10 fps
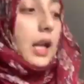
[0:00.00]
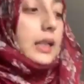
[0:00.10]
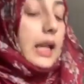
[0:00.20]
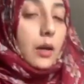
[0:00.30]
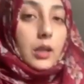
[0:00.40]

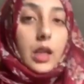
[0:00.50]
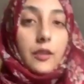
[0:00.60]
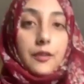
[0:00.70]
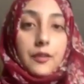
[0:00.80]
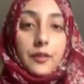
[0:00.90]
Now,
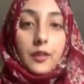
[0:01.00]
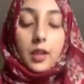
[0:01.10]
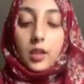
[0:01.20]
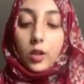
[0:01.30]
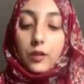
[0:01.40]
if
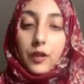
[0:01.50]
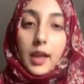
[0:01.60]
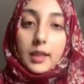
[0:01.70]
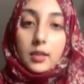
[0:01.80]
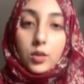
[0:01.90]
you
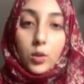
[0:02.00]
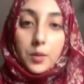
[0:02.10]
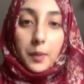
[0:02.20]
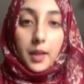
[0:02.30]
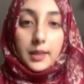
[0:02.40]
find this too
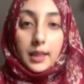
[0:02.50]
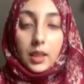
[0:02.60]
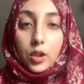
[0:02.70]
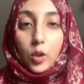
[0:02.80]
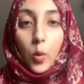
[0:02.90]
spicy,
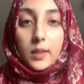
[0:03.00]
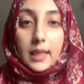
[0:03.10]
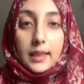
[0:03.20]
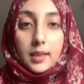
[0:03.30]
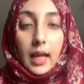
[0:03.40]
you can always
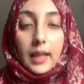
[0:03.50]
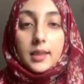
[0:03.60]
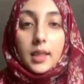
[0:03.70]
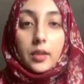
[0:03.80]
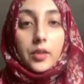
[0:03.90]
add
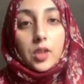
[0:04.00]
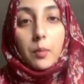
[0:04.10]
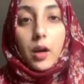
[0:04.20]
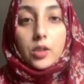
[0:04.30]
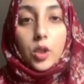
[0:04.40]
another
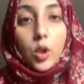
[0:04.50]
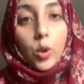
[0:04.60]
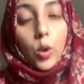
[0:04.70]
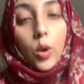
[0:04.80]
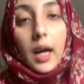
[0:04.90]
tomato
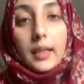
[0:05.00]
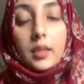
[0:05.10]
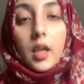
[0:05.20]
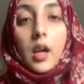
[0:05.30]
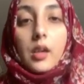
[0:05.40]
or add
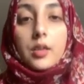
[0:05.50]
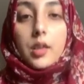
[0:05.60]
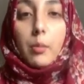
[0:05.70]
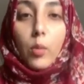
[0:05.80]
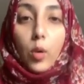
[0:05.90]

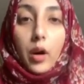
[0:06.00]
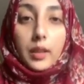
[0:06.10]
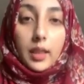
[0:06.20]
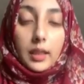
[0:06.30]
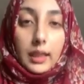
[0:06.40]
some more
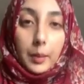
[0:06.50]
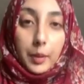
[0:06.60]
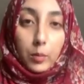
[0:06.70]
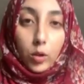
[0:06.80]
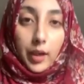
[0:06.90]
onion, a little
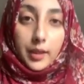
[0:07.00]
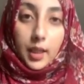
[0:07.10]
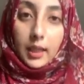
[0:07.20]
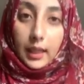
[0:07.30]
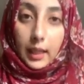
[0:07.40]
bit more
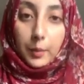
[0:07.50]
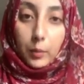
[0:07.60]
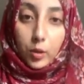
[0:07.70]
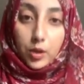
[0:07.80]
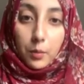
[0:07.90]
onion and a little bit
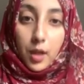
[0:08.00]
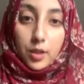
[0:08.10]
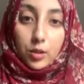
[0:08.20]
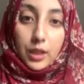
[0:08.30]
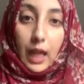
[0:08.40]
more
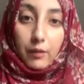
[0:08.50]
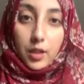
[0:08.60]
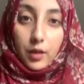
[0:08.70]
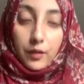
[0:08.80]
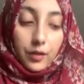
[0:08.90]
tomato to get
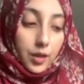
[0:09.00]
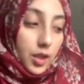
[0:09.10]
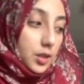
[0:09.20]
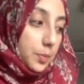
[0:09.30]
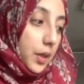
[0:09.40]
rid of
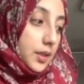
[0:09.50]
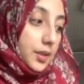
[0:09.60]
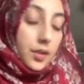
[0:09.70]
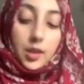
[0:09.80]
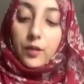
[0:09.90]
the
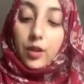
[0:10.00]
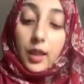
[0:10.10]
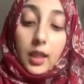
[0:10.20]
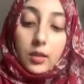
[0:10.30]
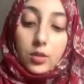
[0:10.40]
spiciness if you
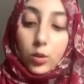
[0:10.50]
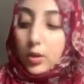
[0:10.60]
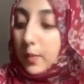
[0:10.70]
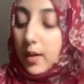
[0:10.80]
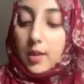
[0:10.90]
think it's too
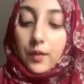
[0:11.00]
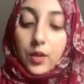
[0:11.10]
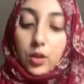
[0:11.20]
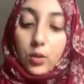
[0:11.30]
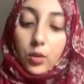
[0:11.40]
spicy
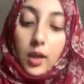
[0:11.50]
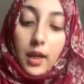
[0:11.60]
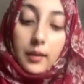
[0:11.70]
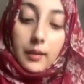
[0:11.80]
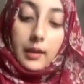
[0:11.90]
for you,
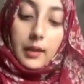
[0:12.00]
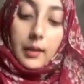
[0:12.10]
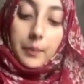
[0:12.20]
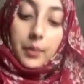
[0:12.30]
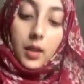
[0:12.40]
okay?
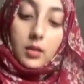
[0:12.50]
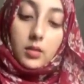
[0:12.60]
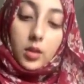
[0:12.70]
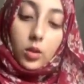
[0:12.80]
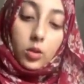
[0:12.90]

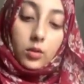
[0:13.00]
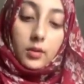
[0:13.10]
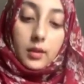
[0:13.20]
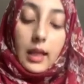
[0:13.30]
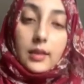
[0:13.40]
So
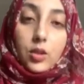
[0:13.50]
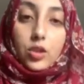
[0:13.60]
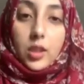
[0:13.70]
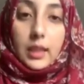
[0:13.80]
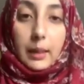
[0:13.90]
that's your
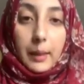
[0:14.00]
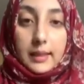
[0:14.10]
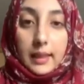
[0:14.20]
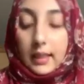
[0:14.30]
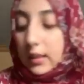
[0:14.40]
chutney basically